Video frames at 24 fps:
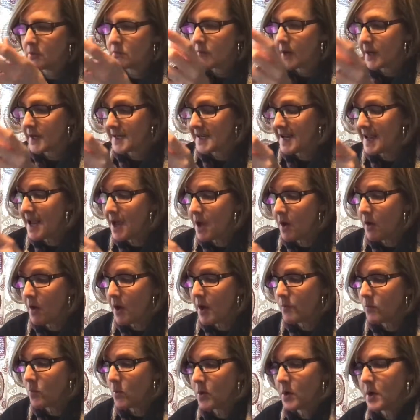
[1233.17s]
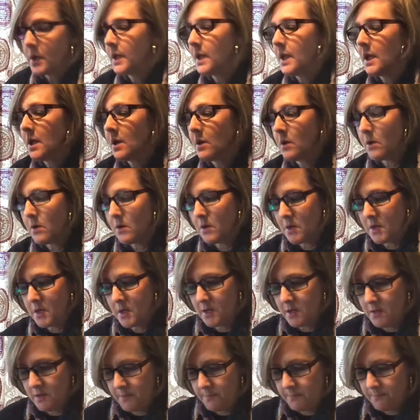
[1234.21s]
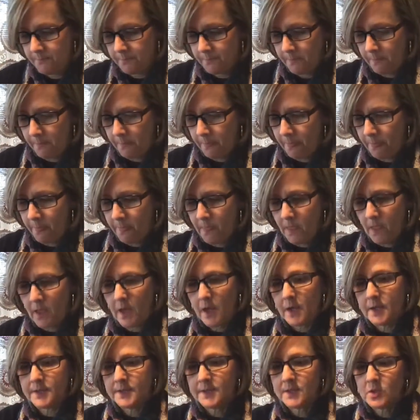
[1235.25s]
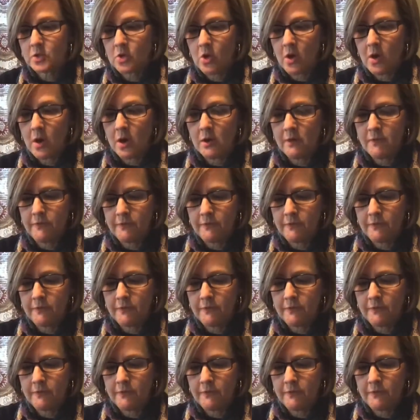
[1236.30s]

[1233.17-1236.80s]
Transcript: Right now I'm working on a scarf.